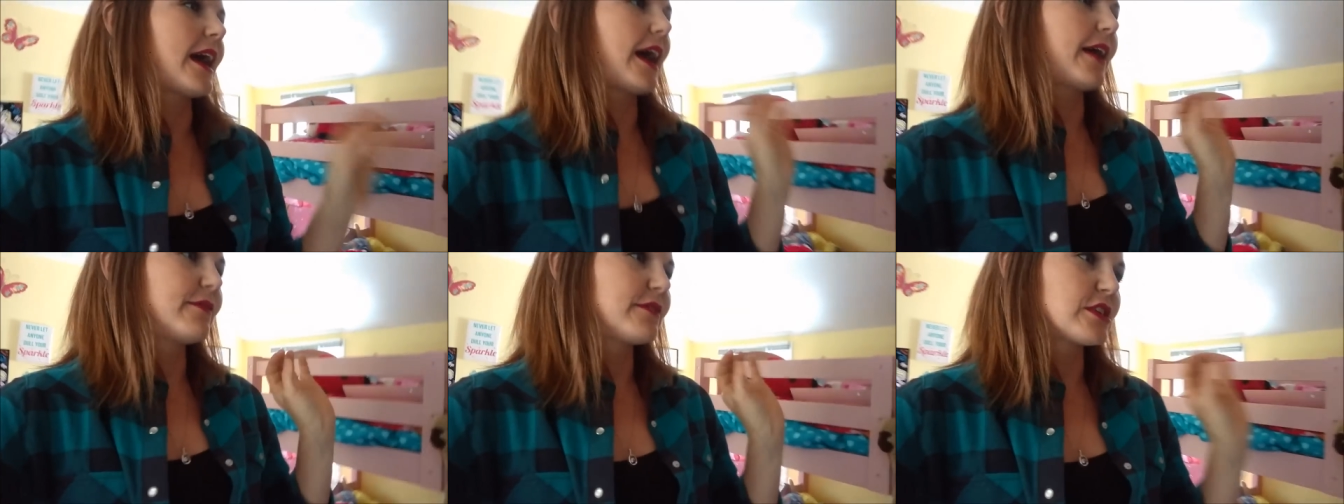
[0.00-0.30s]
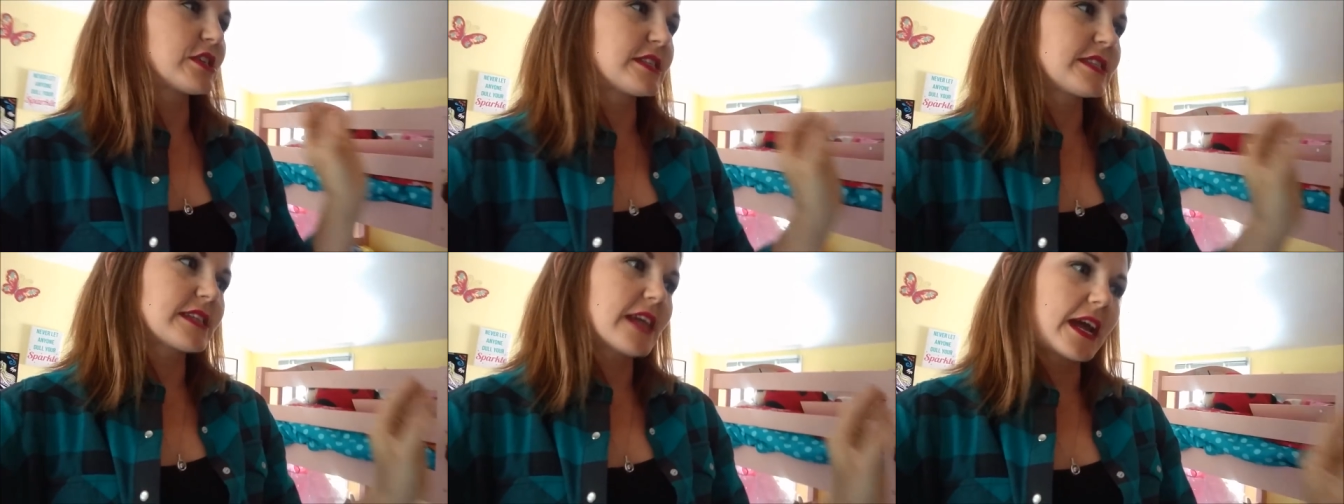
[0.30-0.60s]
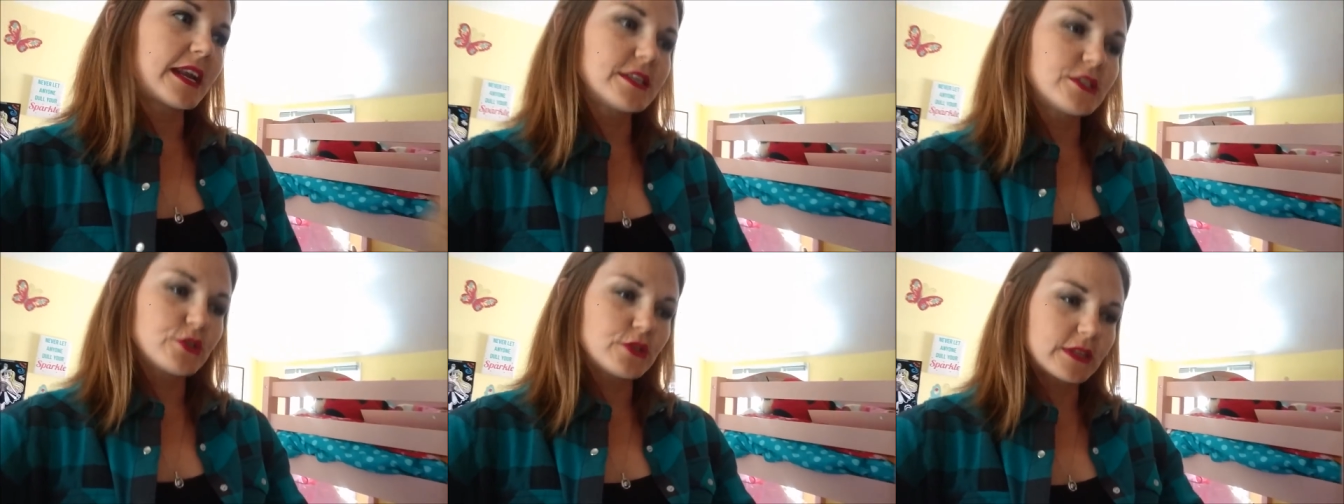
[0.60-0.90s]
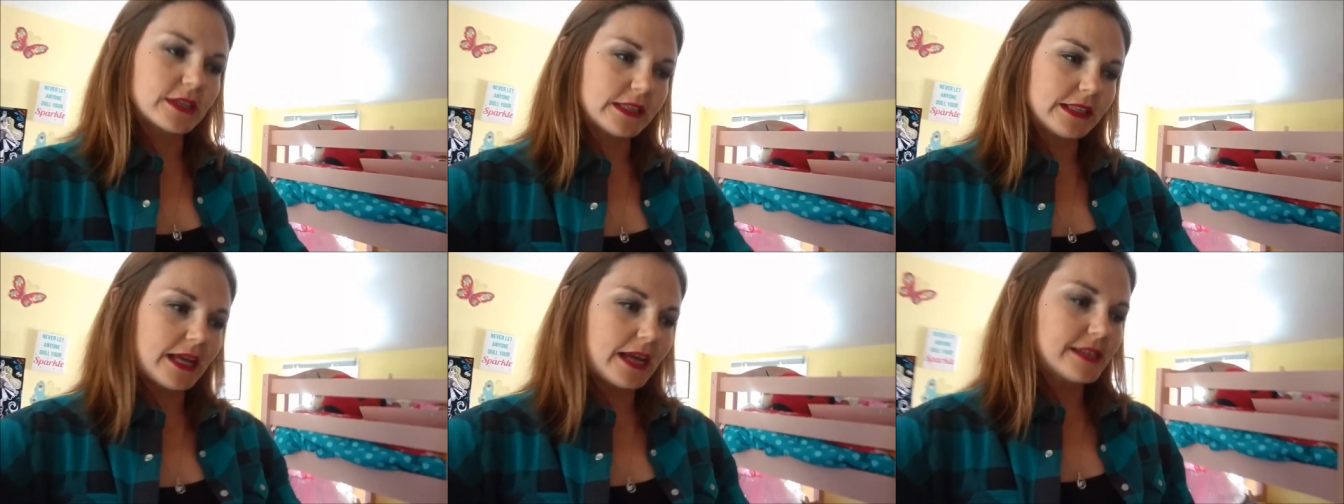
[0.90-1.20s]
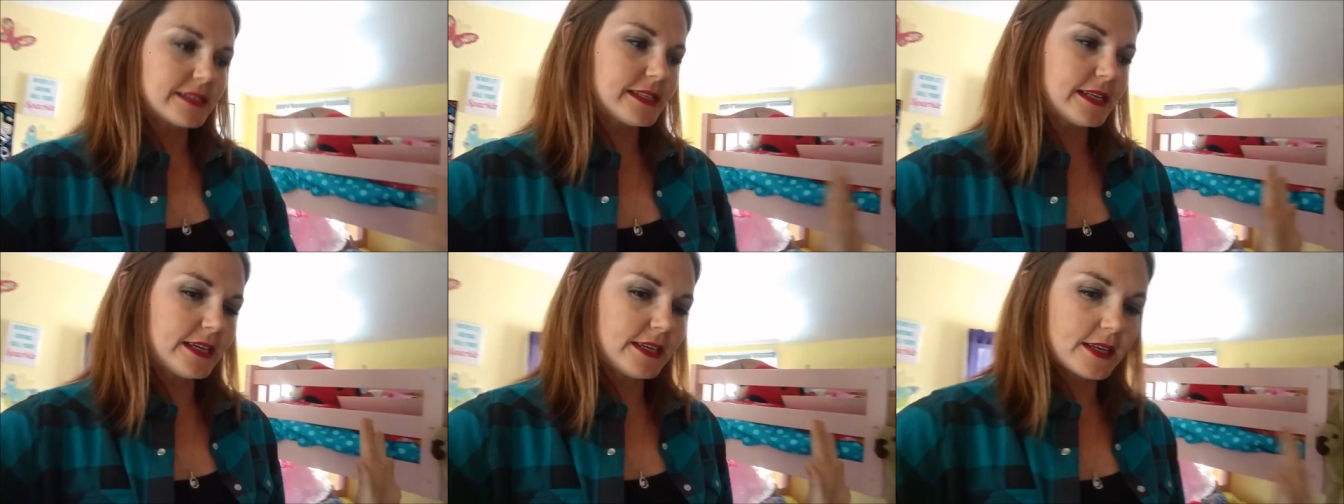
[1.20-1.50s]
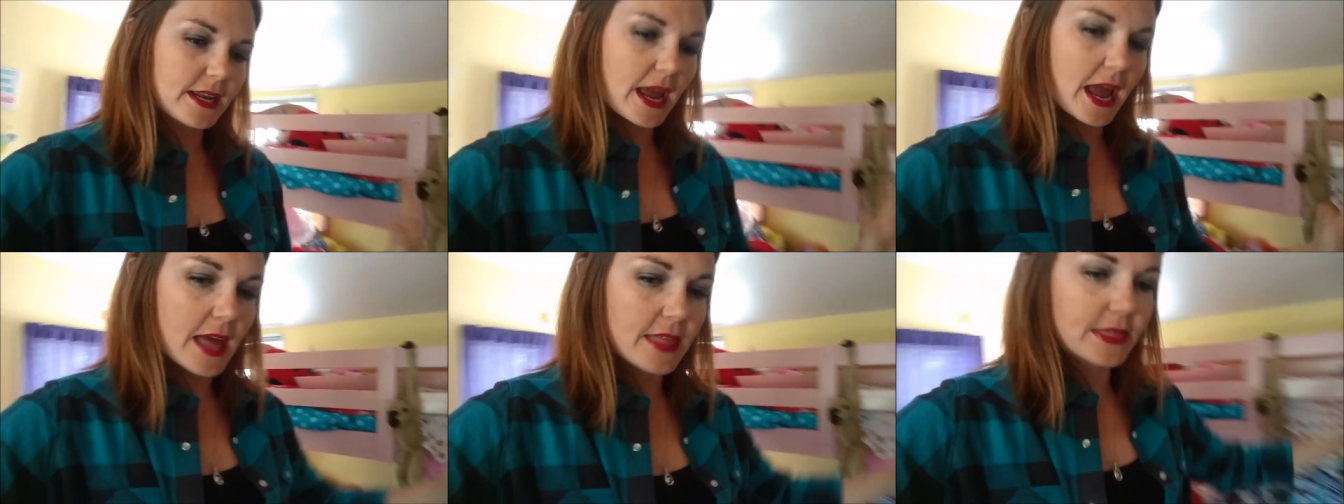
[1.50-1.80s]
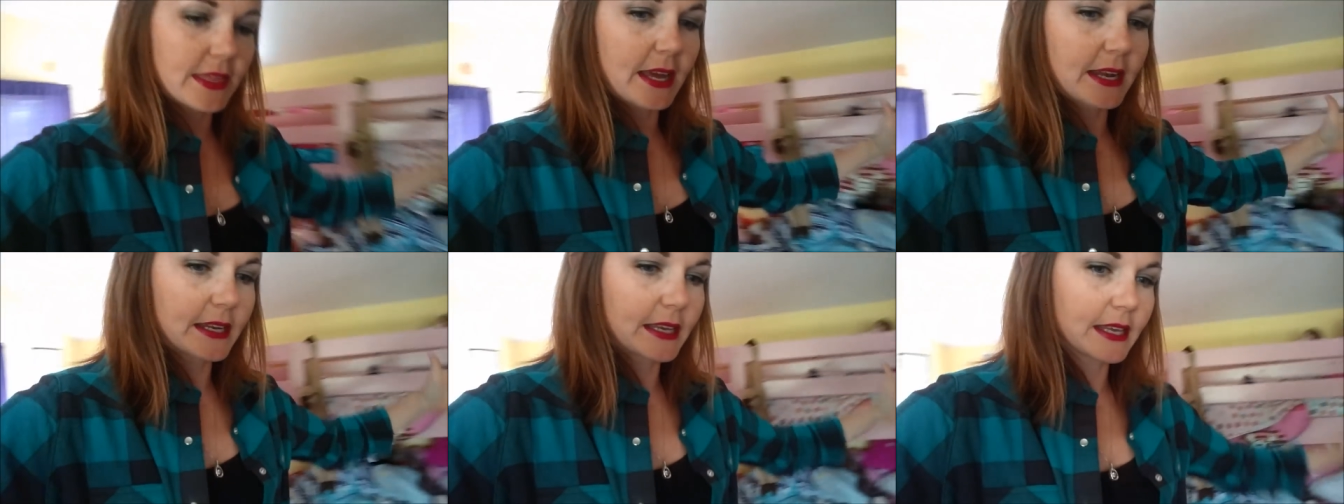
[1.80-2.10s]
I've just got to do the closet and
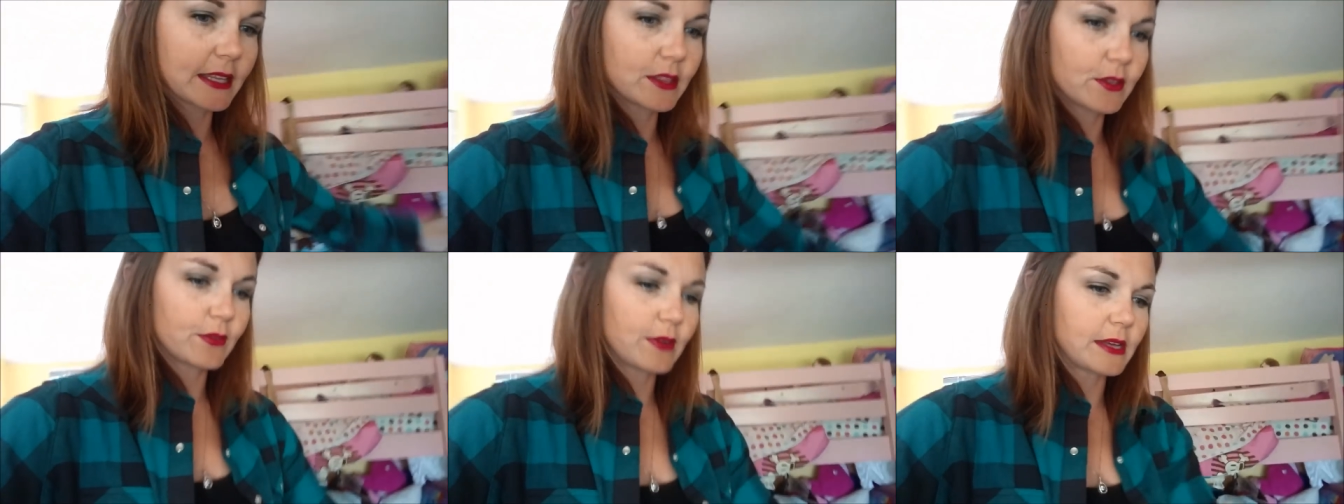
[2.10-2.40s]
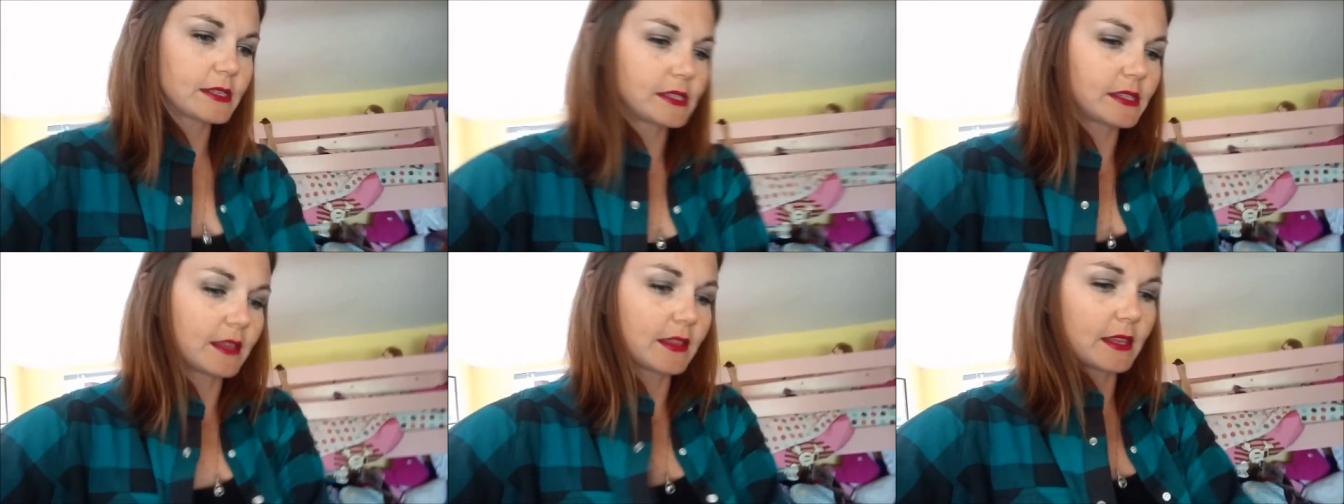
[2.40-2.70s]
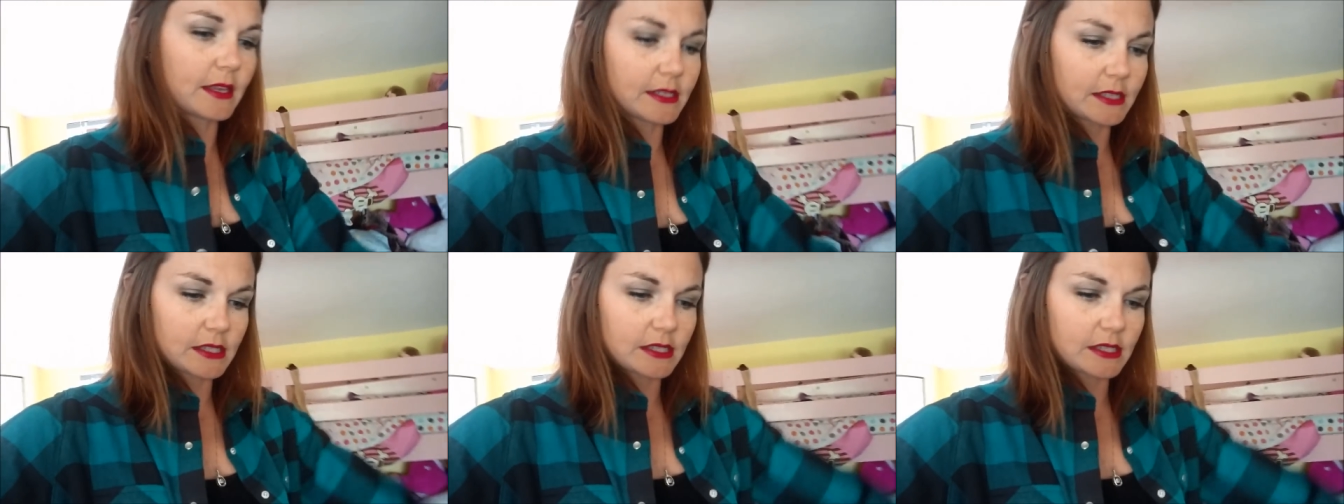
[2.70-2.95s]
then get the rest of this